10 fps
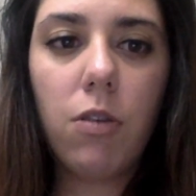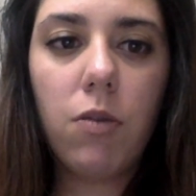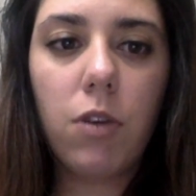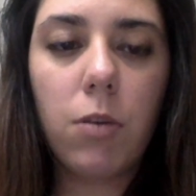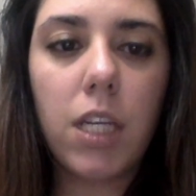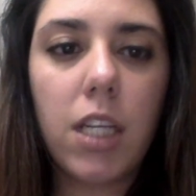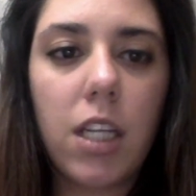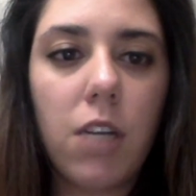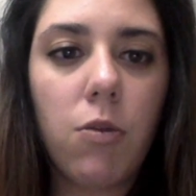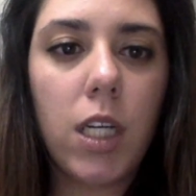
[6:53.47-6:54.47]
informed that
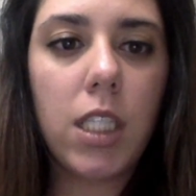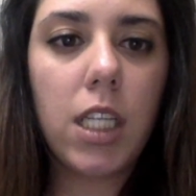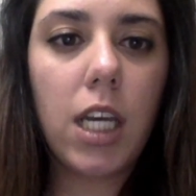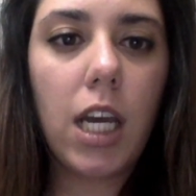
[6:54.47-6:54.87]
there was